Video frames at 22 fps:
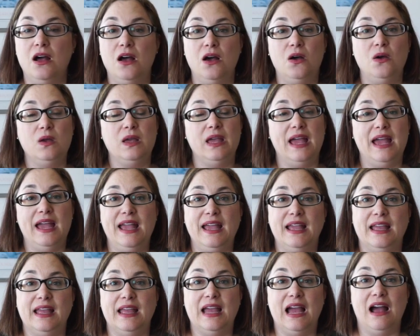
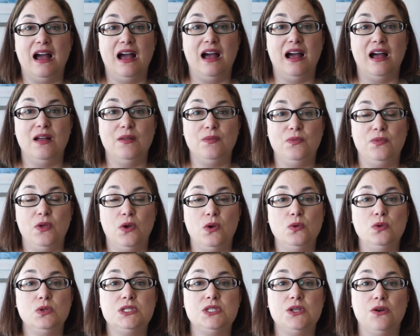Okay,
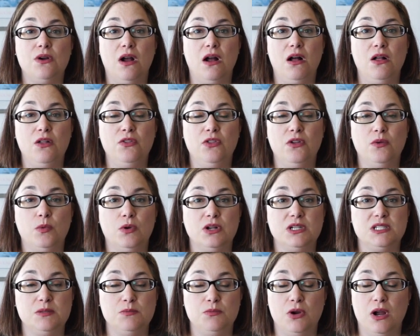those are all the
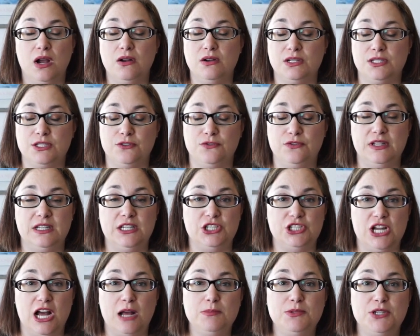works in progress or
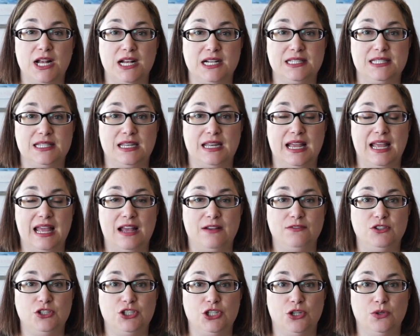finished objects that I
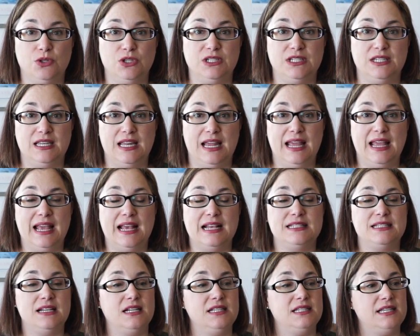have to show you today.
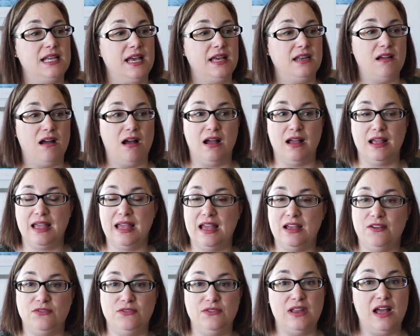As I said, I
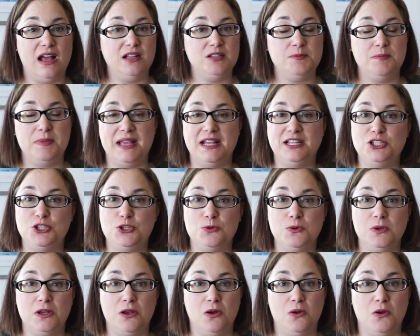have not been
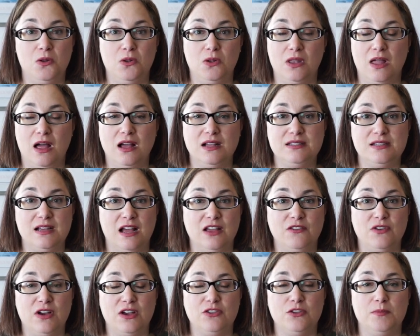doing a whole lot.
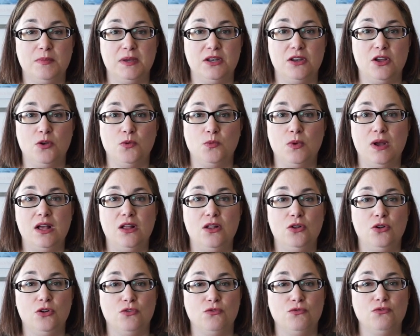I've either been
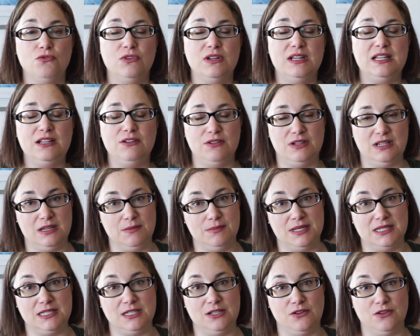unwell or really, really
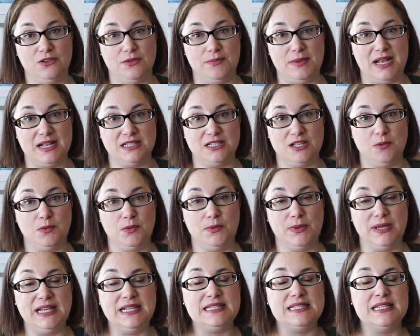busy over the past couple
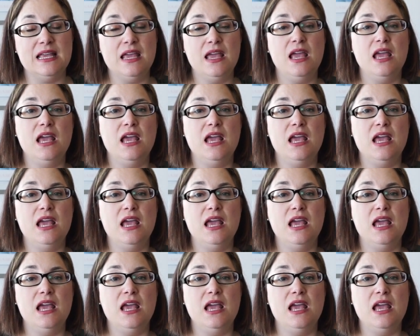weeks.